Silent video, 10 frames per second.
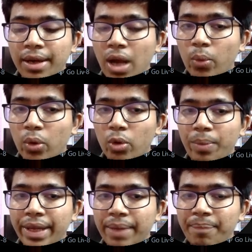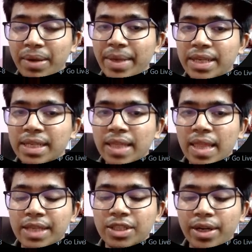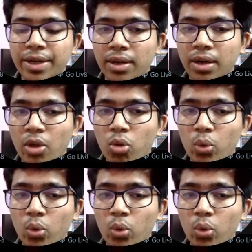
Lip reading: Now we will be implementing this iterator class.